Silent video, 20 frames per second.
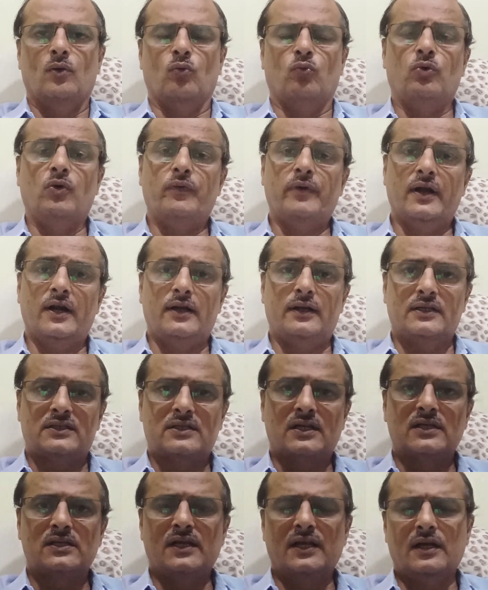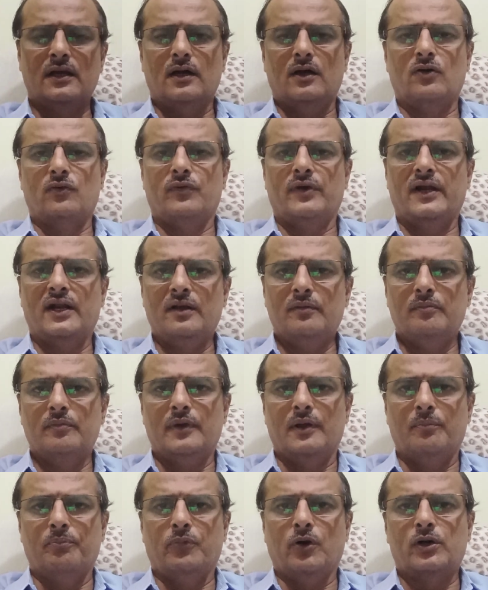We were discussing a
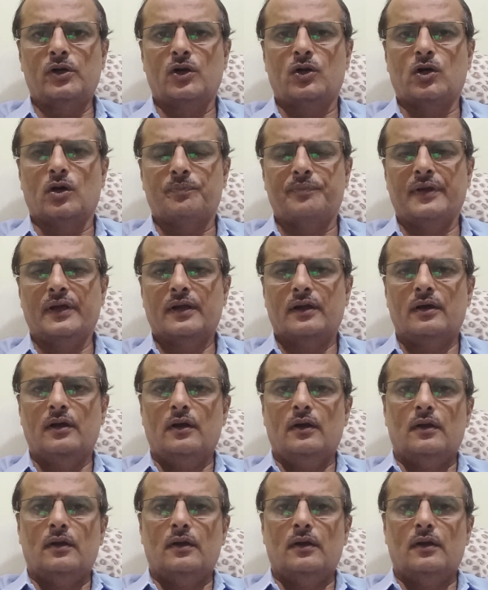very important topic